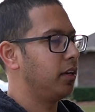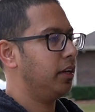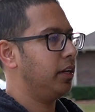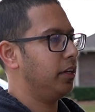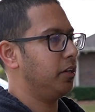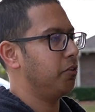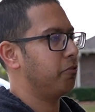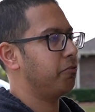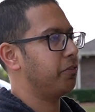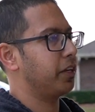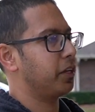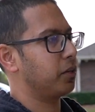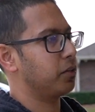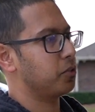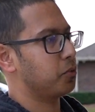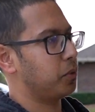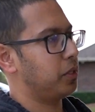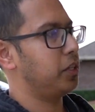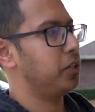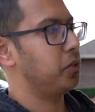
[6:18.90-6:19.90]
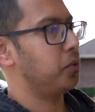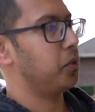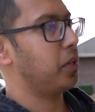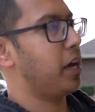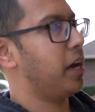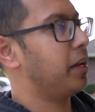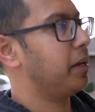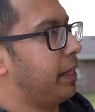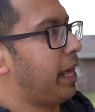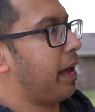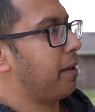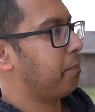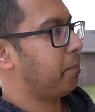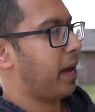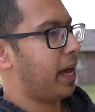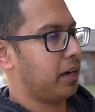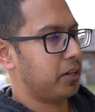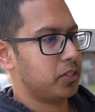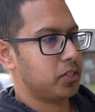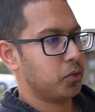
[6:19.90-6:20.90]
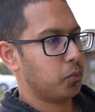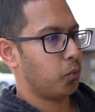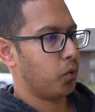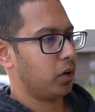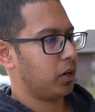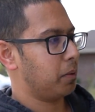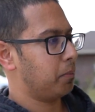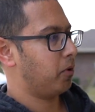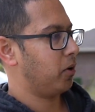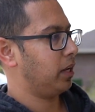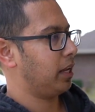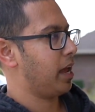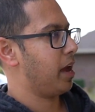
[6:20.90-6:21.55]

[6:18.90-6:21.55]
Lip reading: in your fingers when you do that. That managed to work them all